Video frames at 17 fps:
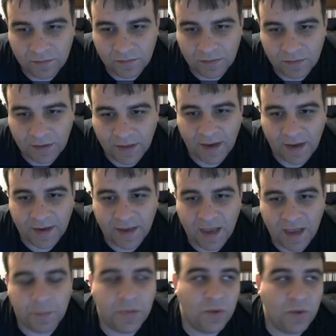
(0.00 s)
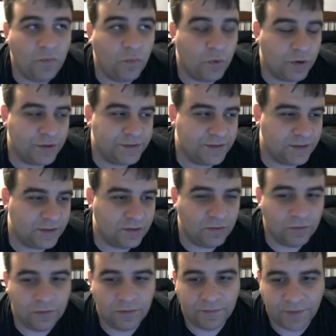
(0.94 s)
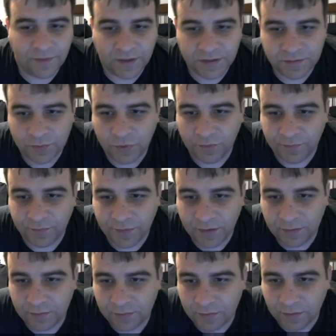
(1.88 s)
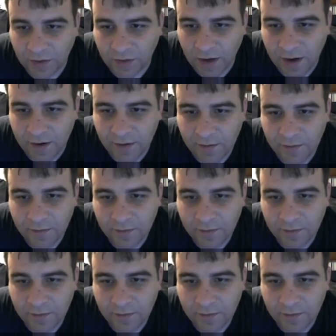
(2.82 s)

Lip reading: it can't be worse than Gulaveg's movement, okay?